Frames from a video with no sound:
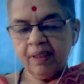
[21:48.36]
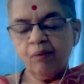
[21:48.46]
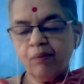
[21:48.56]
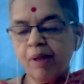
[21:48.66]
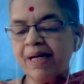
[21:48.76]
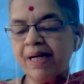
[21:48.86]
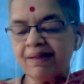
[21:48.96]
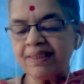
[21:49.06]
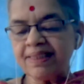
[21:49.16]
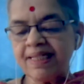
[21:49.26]
one may
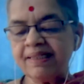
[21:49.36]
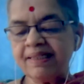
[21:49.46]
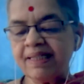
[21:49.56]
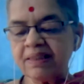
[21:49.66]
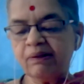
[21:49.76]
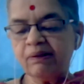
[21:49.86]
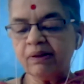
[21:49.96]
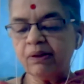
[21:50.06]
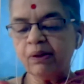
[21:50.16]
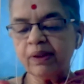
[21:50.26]
translate it as good,
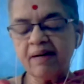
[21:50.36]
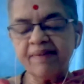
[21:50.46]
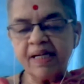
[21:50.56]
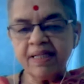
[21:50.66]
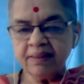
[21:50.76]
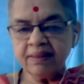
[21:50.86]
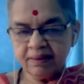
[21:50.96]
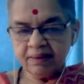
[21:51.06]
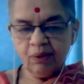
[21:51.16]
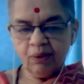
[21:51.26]
good
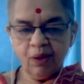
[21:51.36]
governance,